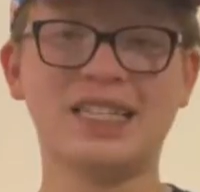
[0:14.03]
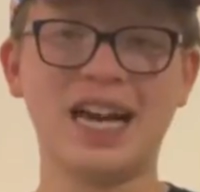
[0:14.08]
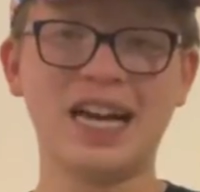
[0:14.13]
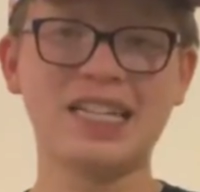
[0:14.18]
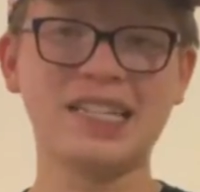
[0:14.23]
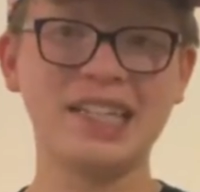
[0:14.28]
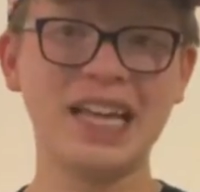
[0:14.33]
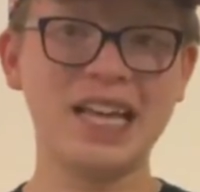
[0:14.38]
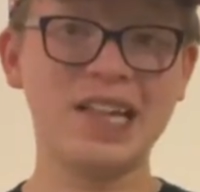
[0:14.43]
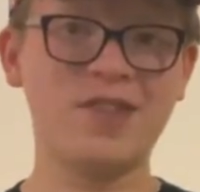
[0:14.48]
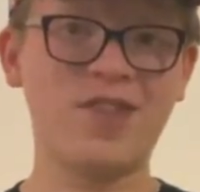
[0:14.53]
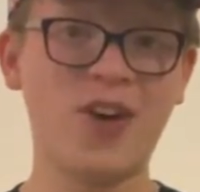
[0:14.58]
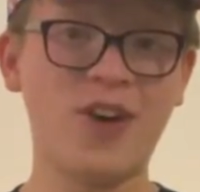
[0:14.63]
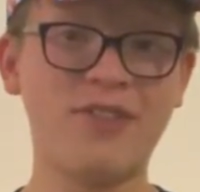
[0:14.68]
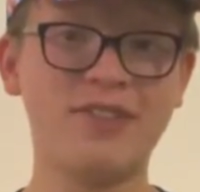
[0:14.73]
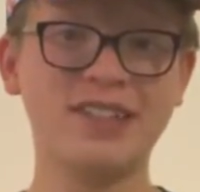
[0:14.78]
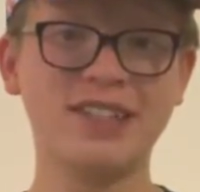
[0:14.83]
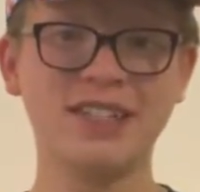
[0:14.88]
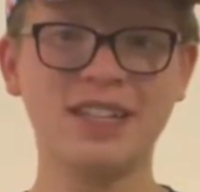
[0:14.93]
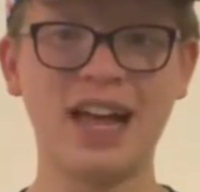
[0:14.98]
guys. Today is 4th
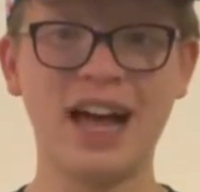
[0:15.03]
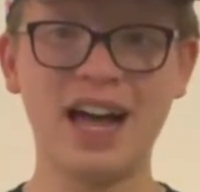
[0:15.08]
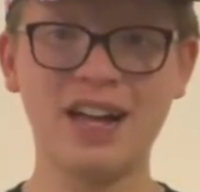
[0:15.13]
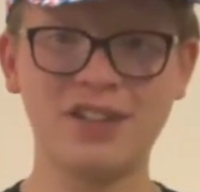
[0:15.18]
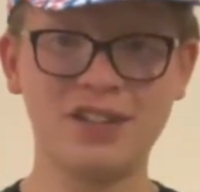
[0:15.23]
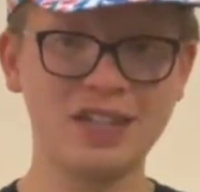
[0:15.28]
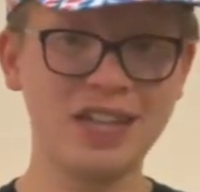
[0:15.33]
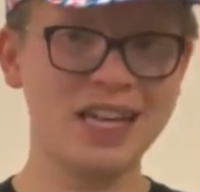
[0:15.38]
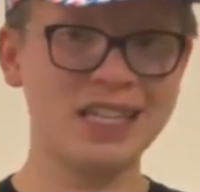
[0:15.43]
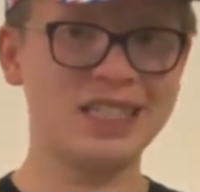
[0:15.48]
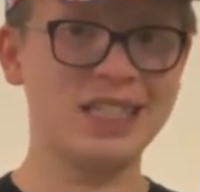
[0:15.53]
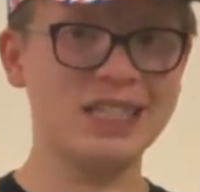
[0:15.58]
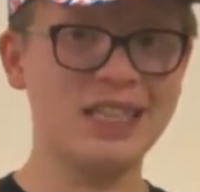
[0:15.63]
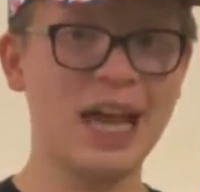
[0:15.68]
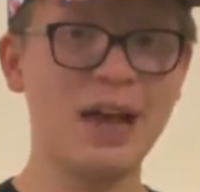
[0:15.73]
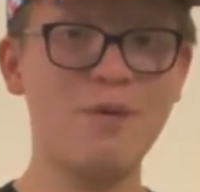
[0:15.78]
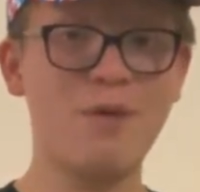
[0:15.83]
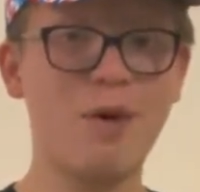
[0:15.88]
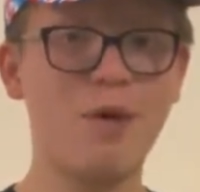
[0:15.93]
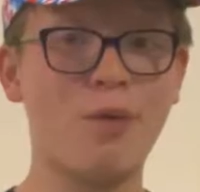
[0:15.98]
of July. Today's the
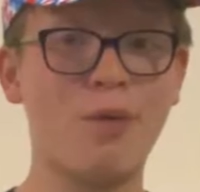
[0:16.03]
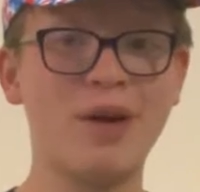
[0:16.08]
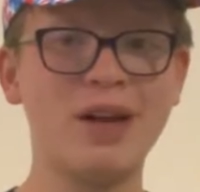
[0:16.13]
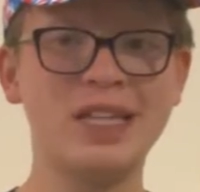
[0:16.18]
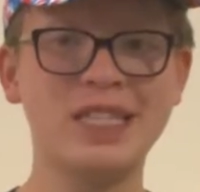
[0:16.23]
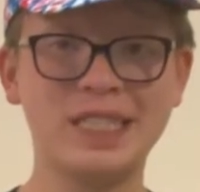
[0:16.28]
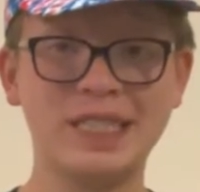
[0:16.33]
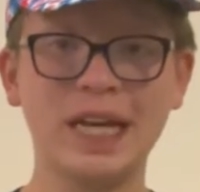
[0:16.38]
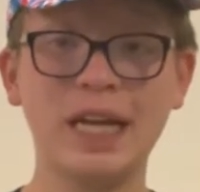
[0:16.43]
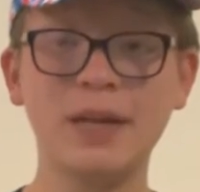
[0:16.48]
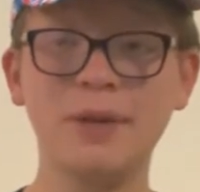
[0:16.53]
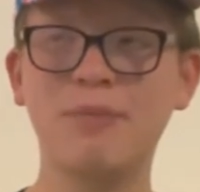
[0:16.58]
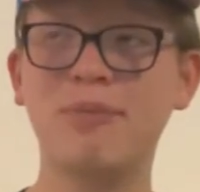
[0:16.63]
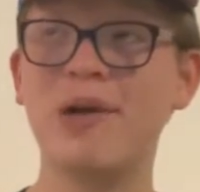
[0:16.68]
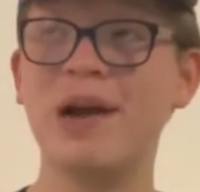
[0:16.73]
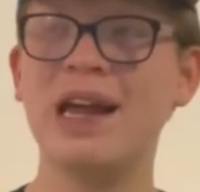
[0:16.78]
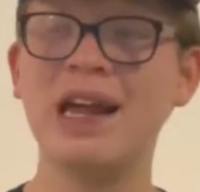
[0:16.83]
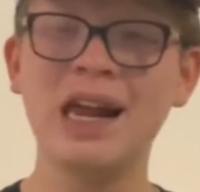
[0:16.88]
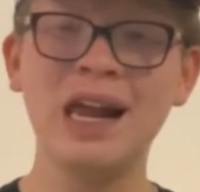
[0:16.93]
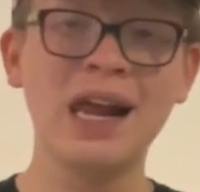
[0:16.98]
day where we
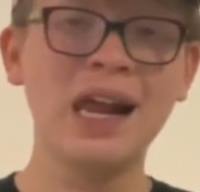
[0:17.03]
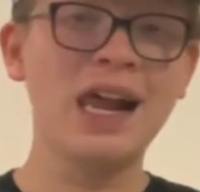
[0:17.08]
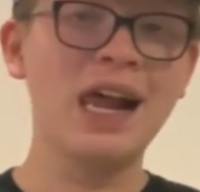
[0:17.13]
celebrate